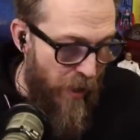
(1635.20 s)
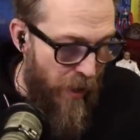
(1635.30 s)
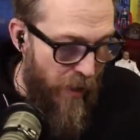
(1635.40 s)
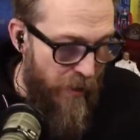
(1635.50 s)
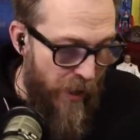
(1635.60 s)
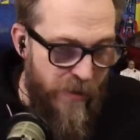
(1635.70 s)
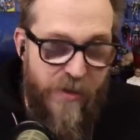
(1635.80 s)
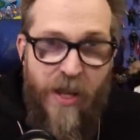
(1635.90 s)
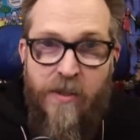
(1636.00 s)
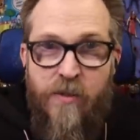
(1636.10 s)
Uh,
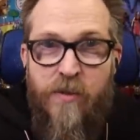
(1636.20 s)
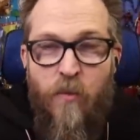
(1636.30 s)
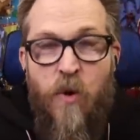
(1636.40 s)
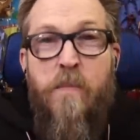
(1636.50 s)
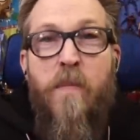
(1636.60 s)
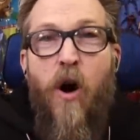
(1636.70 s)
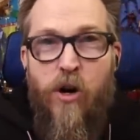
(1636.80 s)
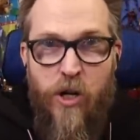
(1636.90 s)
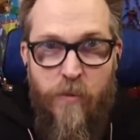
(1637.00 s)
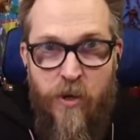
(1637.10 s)
that's that's
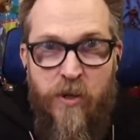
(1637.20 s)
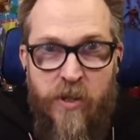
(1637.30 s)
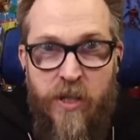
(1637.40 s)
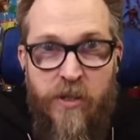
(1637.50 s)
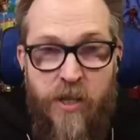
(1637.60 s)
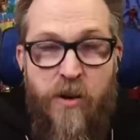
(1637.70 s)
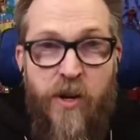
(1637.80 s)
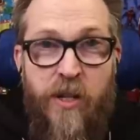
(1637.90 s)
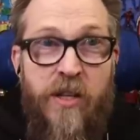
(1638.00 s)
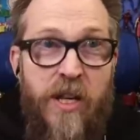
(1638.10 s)
remarkable
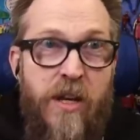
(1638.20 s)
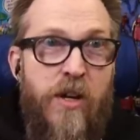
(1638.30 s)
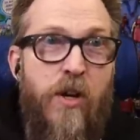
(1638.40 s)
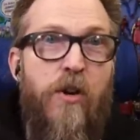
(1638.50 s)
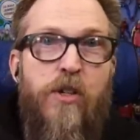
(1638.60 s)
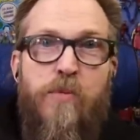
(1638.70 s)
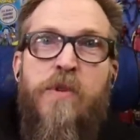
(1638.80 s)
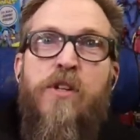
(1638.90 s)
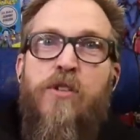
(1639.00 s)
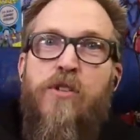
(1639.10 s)
considering the
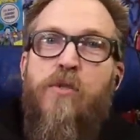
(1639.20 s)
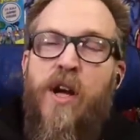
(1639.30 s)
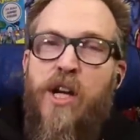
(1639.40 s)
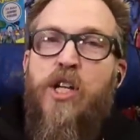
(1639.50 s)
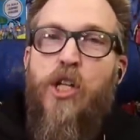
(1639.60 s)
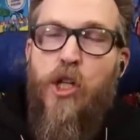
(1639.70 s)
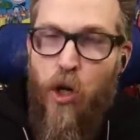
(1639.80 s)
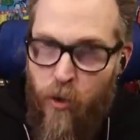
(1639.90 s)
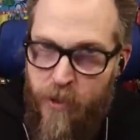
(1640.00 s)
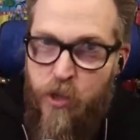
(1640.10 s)
Kurtzman Trek
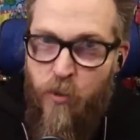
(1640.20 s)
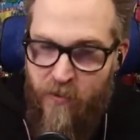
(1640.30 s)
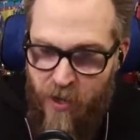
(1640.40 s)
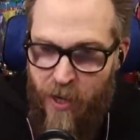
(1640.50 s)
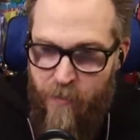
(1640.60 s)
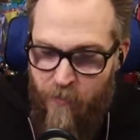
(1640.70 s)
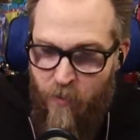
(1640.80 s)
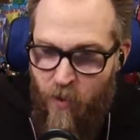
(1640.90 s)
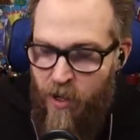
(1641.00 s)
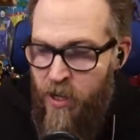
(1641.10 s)
garbage we've gotten
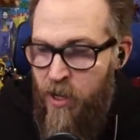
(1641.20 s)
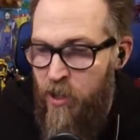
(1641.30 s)
before.